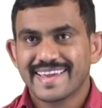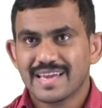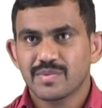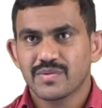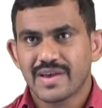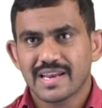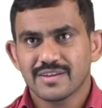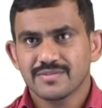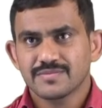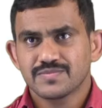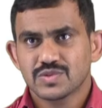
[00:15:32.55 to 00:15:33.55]
AB
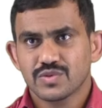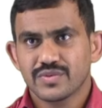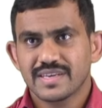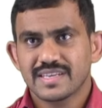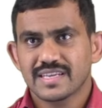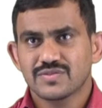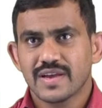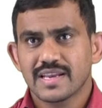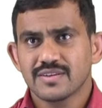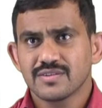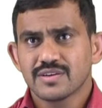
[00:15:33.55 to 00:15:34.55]
value. So VTH
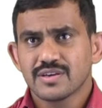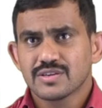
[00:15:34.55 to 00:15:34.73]
value.